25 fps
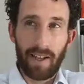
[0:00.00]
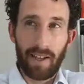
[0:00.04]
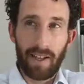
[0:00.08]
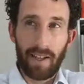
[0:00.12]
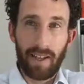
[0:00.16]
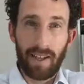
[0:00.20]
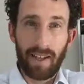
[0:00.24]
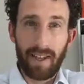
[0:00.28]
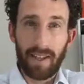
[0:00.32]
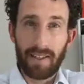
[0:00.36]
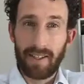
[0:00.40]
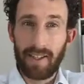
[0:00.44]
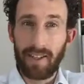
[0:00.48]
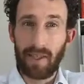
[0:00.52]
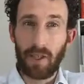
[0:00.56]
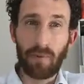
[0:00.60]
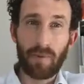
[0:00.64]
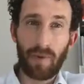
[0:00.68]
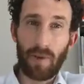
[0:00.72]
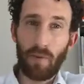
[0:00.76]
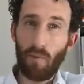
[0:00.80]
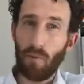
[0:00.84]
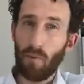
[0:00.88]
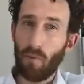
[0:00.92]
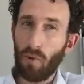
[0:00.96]
it gets a little
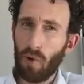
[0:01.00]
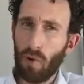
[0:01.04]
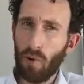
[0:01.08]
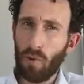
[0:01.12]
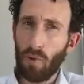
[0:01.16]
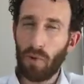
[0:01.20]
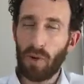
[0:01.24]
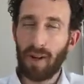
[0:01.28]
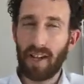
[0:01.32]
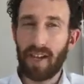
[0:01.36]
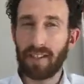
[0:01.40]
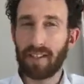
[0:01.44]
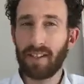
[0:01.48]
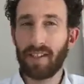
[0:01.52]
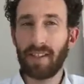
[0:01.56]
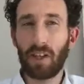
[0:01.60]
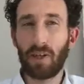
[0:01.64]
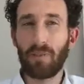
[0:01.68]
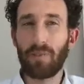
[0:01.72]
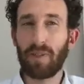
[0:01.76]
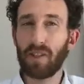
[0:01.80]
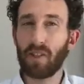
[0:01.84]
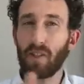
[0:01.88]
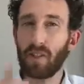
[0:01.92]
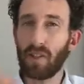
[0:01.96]
bit woo-woo, gets a
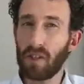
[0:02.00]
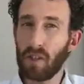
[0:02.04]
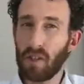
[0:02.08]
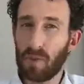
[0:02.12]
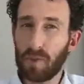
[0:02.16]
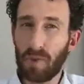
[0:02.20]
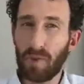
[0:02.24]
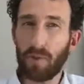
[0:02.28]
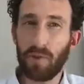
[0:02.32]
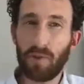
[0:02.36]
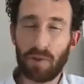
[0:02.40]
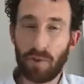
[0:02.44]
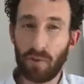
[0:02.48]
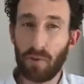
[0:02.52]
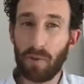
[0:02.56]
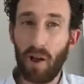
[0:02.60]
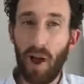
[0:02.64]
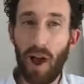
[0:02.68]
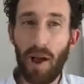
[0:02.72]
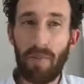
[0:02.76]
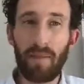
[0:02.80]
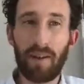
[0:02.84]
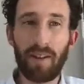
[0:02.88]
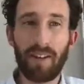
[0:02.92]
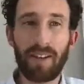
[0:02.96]
little bit spiritual.
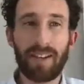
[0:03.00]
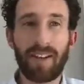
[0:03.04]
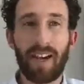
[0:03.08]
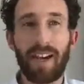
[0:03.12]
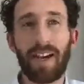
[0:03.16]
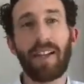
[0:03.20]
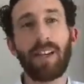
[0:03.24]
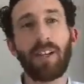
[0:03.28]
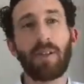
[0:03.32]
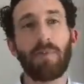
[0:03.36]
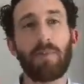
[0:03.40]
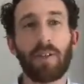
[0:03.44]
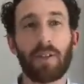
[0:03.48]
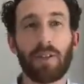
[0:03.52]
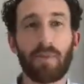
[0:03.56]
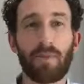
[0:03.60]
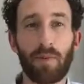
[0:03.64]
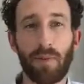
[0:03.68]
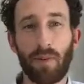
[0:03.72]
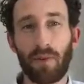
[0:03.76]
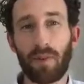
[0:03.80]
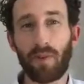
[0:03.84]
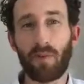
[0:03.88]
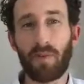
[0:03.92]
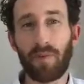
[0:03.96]
I'm going to take a little bit
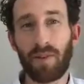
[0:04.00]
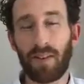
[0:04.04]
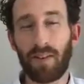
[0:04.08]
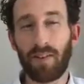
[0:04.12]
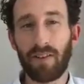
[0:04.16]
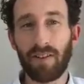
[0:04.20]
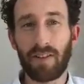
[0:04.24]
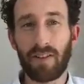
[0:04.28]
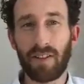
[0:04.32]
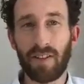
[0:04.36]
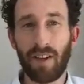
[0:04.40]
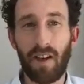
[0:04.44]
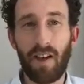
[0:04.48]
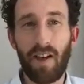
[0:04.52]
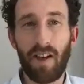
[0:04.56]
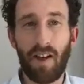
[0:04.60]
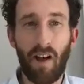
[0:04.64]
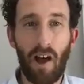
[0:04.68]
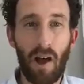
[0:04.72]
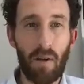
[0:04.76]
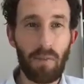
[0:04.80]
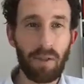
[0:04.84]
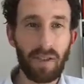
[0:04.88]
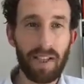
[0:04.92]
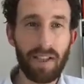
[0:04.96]
spiritual because
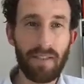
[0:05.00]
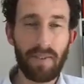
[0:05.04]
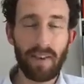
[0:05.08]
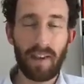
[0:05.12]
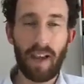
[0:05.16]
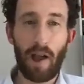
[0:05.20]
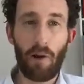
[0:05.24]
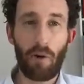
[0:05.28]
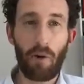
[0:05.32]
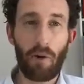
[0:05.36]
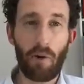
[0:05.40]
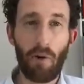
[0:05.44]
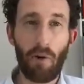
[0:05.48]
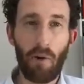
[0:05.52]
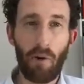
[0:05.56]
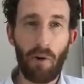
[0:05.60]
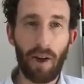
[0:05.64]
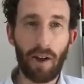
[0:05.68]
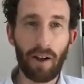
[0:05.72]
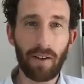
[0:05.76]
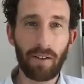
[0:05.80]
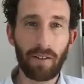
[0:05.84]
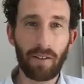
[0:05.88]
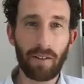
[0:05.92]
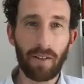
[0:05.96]
I believe at our
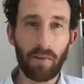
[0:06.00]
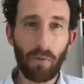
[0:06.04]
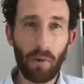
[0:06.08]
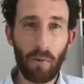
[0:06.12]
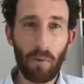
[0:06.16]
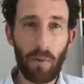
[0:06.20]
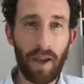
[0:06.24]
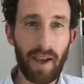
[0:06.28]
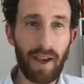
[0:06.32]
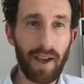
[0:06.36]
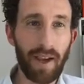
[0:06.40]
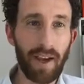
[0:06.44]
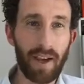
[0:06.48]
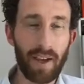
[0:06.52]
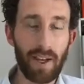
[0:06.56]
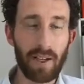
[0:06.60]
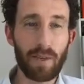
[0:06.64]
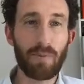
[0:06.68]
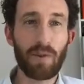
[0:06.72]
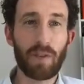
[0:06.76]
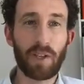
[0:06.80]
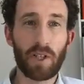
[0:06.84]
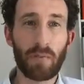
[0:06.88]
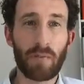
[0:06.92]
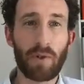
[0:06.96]
core, what we are is
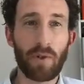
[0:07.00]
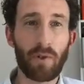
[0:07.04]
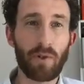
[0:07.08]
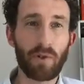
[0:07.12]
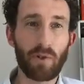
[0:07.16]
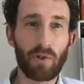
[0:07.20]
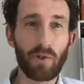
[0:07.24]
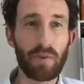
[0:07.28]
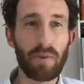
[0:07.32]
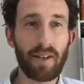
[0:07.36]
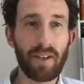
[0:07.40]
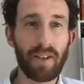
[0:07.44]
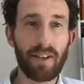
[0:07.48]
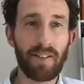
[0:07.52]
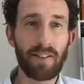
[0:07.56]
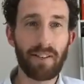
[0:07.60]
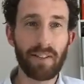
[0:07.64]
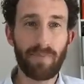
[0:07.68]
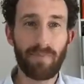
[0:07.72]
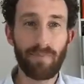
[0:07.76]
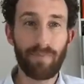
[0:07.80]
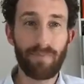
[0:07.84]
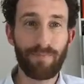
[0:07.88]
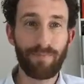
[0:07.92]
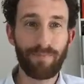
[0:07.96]
we're spiritual
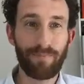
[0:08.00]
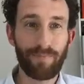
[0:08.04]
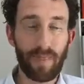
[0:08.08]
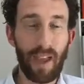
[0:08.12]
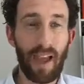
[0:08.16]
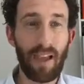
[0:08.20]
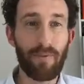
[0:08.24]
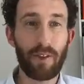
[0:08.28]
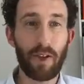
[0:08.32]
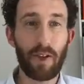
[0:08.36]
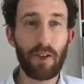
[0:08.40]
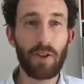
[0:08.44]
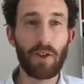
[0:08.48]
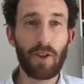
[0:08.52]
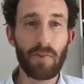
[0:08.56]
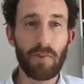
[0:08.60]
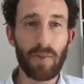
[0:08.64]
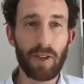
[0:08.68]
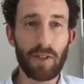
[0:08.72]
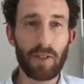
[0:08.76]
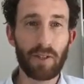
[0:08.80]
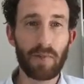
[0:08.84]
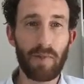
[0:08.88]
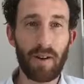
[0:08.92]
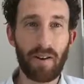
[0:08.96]
beings having a human
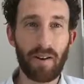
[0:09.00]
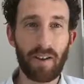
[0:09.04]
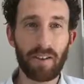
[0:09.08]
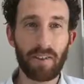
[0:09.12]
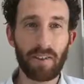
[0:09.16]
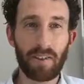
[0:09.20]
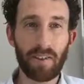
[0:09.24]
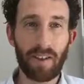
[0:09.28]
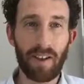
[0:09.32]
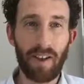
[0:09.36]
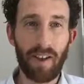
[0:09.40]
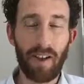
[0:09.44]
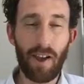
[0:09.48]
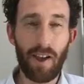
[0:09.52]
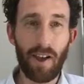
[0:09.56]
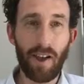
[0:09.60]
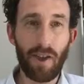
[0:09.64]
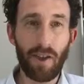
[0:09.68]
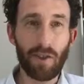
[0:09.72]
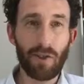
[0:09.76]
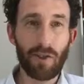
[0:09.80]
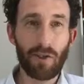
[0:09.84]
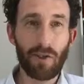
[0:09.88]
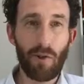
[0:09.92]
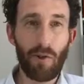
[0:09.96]
experience.
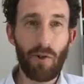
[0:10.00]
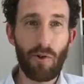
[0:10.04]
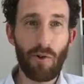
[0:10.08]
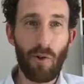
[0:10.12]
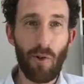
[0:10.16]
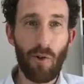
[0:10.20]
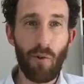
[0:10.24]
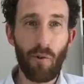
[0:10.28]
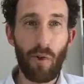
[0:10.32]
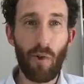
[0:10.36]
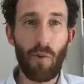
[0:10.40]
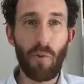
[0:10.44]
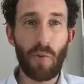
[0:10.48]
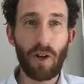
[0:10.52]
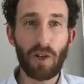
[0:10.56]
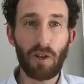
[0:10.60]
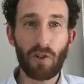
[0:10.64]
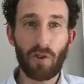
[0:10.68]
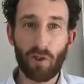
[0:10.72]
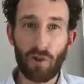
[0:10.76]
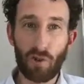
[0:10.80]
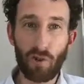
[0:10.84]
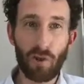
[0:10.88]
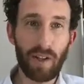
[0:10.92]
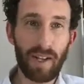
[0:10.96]
So what we
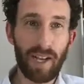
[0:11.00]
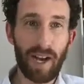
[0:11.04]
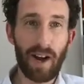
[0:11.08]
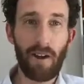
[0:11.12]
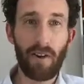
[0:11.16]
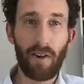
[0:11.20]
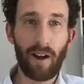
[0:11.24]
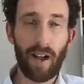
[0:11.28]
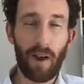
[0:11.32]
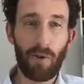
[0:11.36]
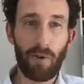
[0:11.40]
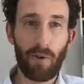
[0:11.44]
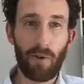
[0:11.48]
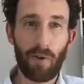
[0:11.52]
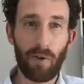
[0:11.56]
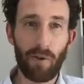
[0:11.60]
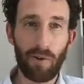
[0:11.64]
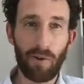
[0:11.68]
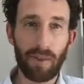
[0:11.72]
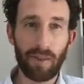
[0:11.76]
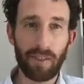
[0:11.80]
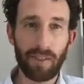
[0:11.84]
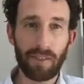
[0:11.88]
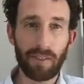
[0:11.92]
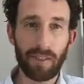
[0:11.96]
truly are at our
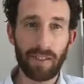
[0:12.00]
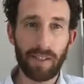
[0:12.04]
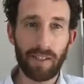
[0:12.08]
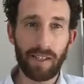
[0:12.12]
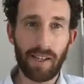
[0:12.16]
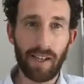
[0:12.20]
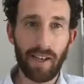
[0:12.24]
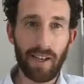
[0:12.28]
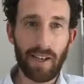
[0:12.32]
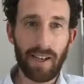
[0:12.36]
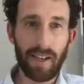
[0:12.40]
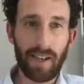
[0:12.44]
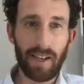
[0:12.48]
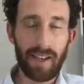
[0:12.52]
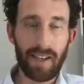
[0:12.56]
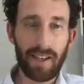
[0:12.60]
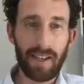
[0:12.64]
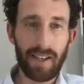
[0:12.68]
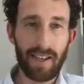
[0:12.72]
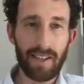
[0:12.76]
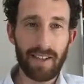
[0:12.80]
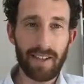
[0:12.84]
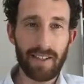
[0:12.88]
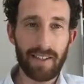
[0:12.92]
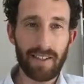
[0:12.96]
core
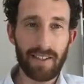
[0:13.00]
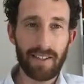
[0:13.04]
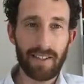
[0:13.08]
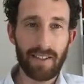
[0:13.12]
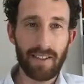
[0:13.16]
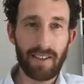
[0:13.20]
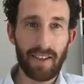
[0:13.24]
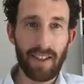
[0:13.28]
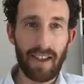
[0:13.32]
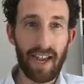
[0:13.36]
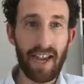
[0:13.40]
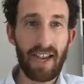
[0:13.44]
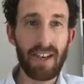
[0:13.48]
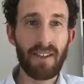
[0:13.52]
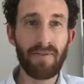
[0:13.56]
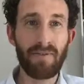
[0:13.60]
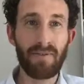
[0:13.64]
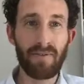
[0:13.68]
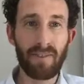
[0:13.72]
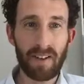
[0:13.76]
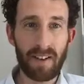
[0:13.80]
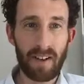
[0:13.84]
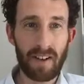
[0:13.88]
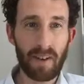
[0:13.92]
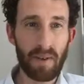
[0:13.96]
is
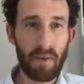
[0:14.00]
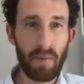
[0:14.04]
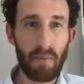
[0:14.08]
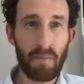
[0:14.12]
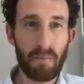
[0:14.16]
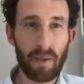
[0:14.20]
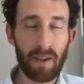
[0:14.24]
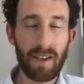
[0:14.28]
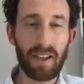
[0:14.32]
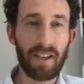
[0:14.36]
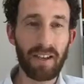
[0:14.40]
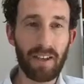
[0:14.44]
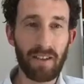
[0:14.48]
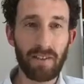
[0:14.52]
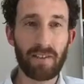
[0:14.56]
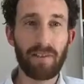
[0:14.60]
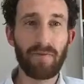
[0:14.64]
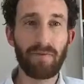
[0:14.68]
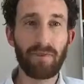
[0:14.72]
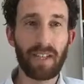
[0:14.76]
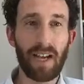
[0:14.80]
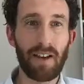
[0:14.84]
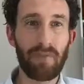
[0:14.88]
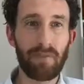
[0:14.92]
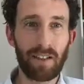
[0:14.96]
infinite beings
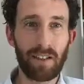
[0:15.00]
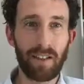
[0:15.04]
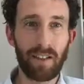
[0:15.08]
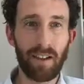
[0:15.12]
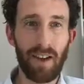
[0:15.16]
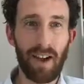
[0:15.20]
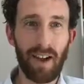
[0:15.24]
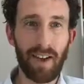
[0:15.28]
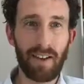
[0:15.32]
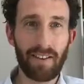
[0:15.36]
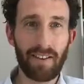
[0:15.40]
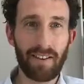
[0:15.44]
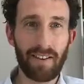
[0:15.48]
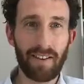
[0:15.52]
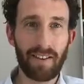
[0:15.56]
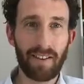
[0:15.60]
of love and light